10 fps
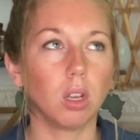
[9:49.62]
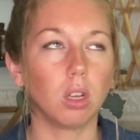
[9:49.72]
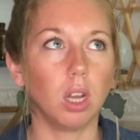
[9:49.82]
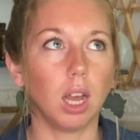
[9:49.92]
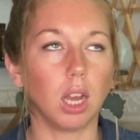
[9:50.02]

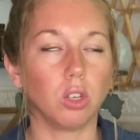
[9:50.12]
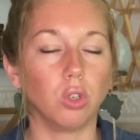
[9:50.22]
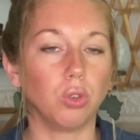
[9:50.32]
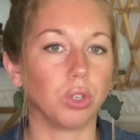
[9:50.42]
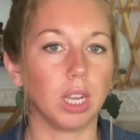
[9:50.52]

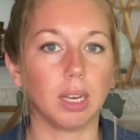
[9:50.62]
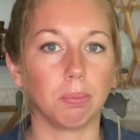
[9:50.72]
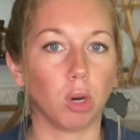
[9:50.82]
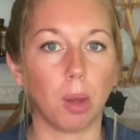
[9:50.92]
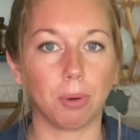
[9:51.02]

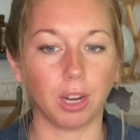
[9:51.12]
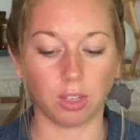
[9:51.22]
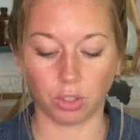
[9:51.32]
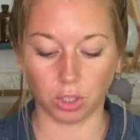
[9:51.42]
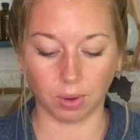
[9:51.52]
nutrient
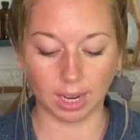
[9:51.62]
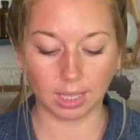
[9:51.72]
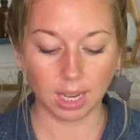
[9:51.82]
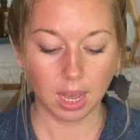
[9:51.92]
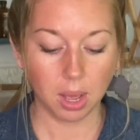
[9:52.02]
properties to
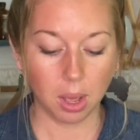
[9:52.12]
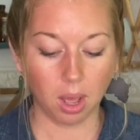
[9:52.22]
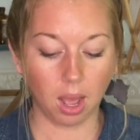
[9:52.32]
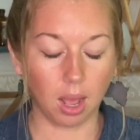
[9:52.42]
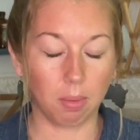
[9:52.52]
it,
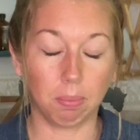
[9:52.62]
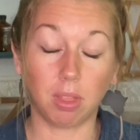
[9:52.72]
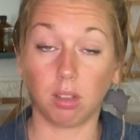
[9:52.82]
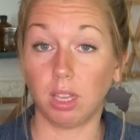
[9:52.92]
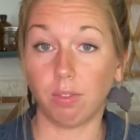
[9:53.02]

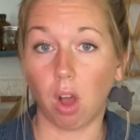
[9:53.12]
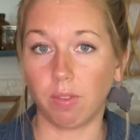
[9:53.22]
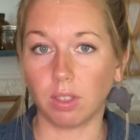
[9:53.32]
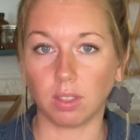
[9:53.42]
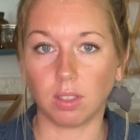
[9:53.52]
but the leaf
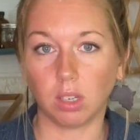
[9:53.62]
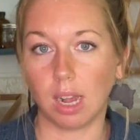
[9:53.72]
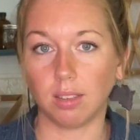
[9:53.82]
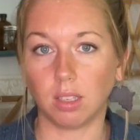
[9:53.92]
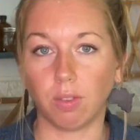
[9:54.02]
obviously still
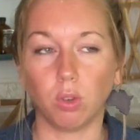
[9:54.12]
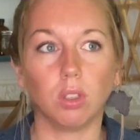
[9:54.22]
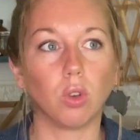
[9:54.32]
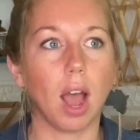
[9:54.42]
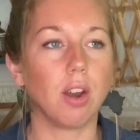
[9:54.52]
has stuff to
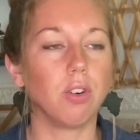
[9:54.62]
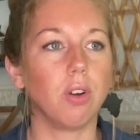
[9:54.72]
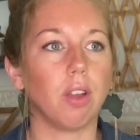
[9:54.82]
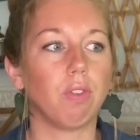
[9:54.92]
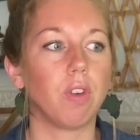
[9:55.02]
it. So I don't
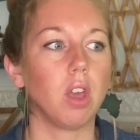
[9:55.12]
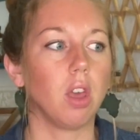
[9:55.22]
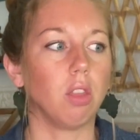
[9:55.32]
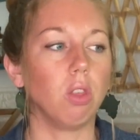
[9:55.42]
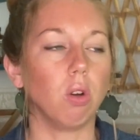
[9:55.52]
know if
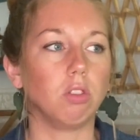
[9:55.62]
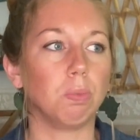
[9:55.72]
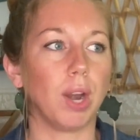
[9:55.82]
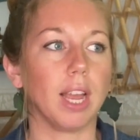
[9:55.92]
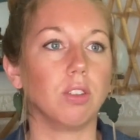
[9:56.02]
those
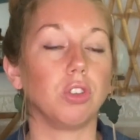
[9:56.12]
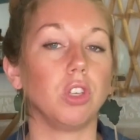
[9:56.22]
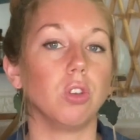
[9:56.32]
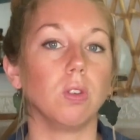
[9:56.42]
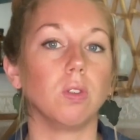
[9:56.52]
brands
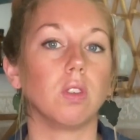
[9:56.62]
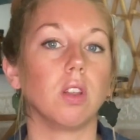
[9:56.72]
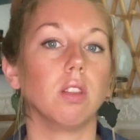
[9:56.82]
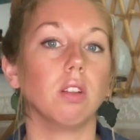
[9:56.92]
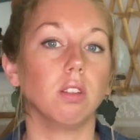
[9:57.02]
use
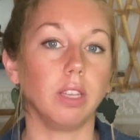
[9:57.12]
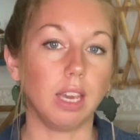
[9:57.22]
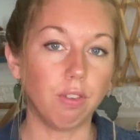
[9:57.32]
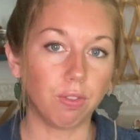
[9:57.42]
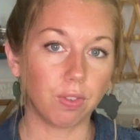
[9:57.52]
the
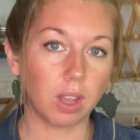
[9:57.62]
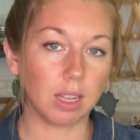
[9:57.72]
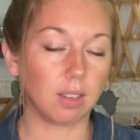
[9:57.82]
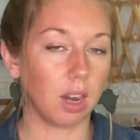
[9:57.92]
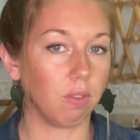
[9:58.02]
leaf
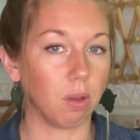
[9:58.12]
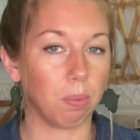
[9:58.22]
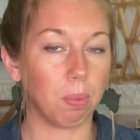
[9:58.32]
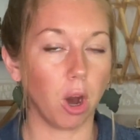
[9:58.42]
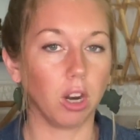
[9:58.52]
instead of the
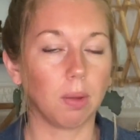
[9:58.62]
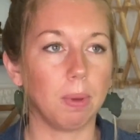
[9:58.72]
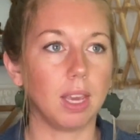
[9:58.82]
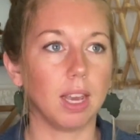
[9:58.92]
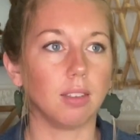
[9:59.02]
bark,
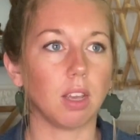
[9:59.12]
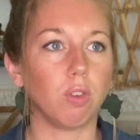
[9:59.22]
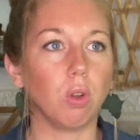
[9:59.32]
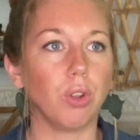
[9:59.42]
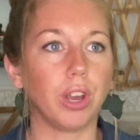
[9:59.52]
because
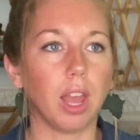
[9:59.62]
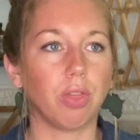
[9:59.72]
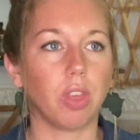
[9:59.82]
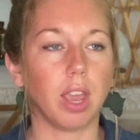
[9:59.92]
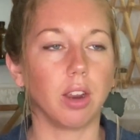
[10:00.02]
if you look
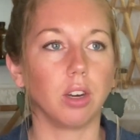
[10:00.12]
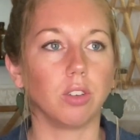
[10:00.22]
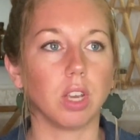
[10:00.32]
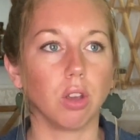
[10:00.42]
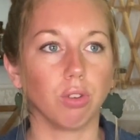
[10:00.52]
at
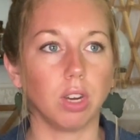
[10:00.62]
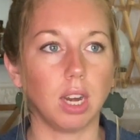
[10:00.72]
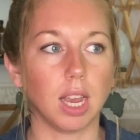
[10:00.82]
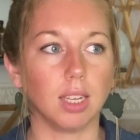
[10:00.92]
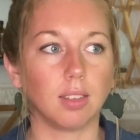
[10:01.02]
Thayer's
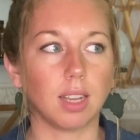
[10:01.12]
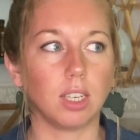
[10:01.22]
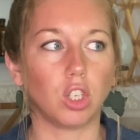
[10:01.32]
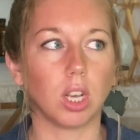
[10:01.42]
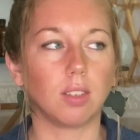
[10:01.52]
ingredients,
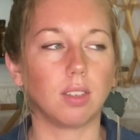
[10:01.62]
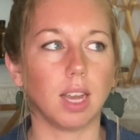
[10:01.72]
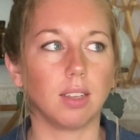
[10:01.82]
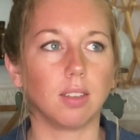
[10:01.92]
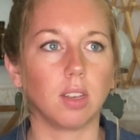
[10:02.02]
it just
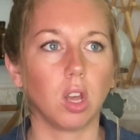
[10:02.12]
says